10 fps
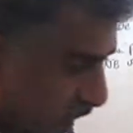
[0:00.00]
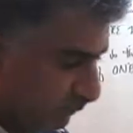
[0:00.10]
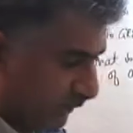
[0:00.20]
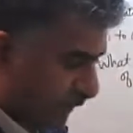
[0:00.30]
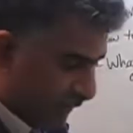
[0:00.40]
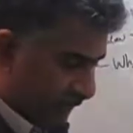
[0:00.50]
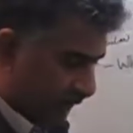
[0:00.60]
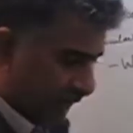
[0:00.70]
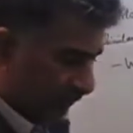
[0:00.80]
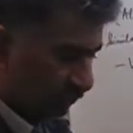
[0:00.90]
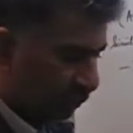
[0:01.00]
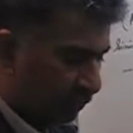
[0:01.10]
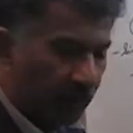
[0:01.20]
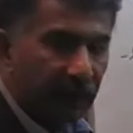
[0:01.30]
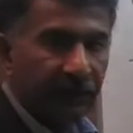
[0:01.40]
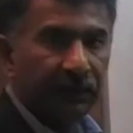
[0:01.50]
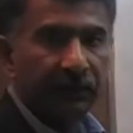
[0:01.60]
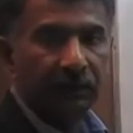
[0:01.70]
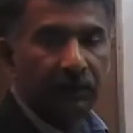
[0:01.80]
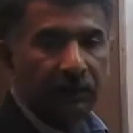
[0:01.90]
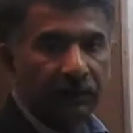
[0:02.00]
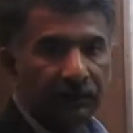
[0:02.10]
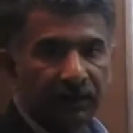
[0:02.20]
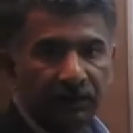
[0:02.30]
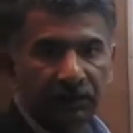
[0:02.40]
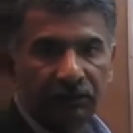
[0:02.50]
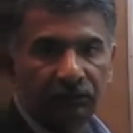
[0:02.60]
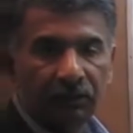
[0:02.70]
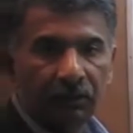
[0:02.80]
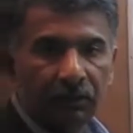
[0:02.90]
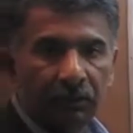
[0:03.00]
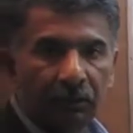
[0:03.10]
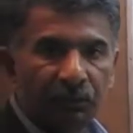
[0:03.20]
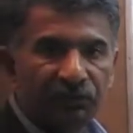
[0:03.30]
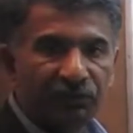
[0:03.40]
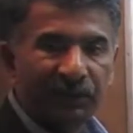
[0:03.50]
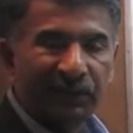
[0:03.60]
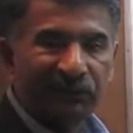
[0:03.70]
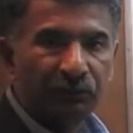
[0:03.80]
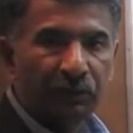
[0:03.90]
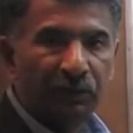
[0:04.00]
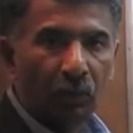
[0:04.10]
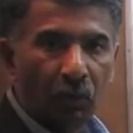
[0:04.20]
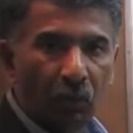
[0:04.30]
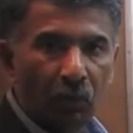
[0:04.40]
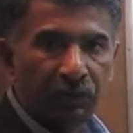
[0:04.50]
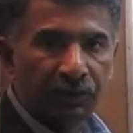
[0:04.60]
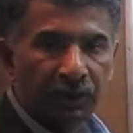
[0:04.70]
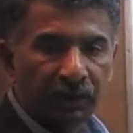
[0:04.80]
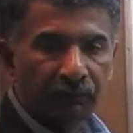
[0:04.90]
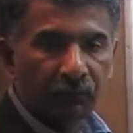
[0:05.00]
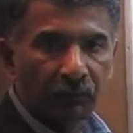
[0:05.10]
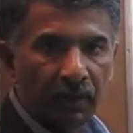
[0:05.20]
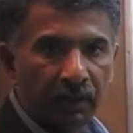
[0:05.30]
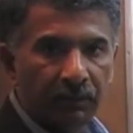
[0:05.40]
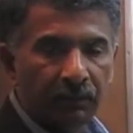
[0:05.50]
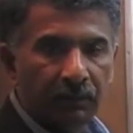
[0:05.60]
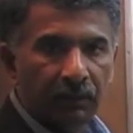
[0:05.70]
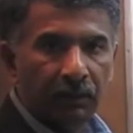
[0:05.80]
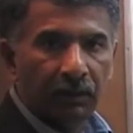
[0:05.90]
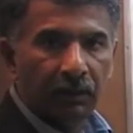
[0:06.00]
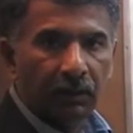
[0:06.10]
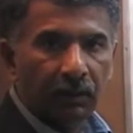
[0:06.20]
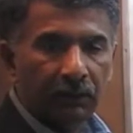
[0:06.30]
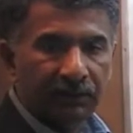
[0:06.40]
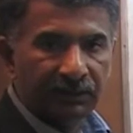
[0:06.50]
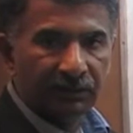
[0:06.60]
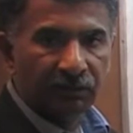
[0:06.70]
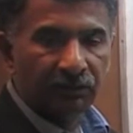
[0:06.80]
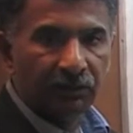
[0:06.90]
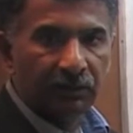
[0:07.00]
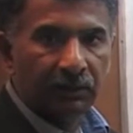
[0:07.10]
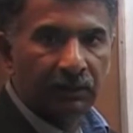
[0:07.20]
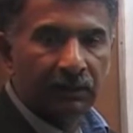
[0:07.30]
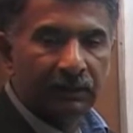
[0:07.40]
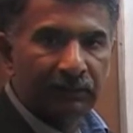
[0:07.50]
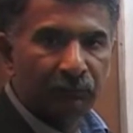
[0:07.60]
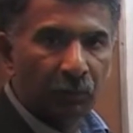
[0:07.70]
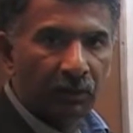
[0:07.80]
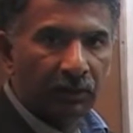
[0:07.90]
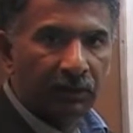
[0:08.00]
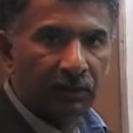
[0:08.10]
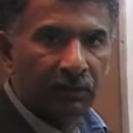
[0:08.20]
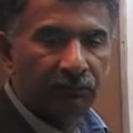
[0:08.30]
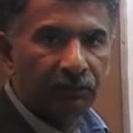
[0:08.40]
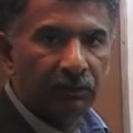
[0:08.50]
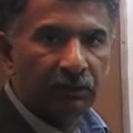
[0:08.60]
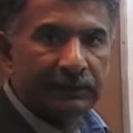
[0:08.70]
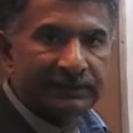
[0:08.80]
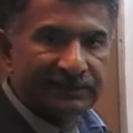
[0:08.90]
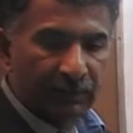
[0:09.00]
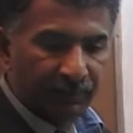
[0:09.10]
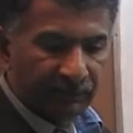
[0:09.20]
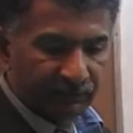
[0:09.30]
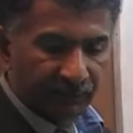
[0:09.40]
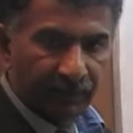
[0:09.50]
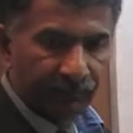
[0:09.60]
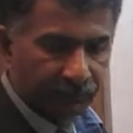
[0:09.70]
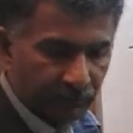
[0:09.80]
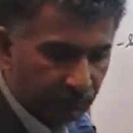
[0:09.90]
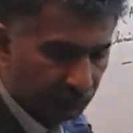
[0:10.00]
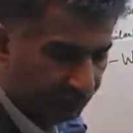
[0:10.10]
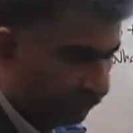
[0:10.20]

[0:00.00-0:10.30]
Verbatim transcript: from that idea. This book right here, the 10th edition, which is based on the old GRE format, 10th edition. This book contains 7 exams. Listen